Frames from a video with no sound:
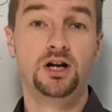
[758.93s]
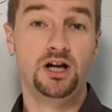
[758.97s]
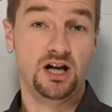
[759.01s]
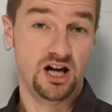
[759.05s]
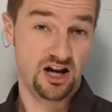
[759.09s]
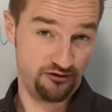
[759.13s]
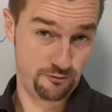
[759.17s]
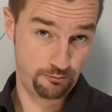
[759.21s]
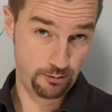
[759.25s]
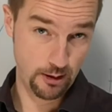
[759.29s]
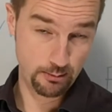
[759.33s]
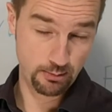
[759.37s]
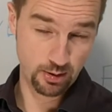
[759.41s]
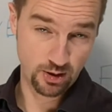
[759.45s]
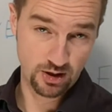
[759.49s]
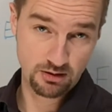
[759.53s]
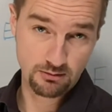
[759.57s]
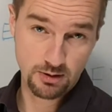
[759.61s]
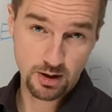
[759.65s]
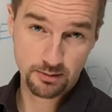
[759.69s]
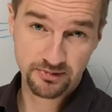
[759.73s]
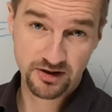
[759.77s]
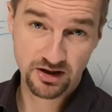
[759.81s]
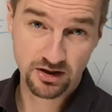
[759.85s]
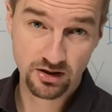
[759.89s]
If people come
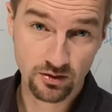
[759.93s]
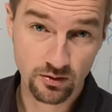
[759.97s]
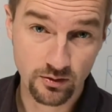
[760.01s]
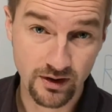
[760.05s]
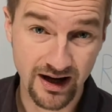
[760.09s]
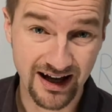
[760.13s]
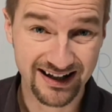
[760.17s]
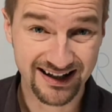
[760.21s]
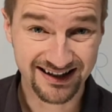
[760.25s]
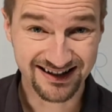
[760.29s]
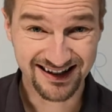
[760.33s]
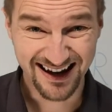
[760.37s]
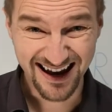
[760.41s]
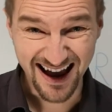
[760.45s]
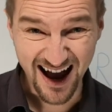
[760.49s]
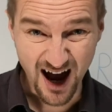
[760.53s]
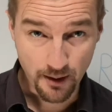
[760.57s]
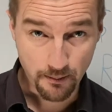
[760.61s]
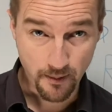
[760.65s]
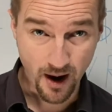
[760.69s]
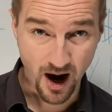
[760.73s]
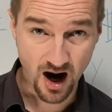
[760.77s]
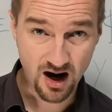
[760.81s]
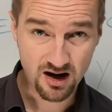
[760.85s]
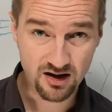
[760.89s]
up to you and they say,
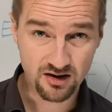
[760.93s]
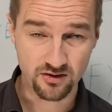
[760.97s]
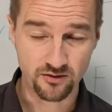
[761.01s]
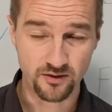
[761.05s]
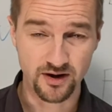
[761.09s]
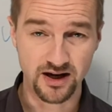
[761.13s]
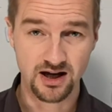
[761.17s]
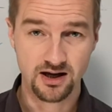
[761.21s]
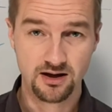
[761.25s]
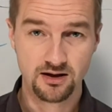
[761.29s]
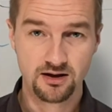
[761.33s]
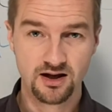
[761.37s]
I'm hungry,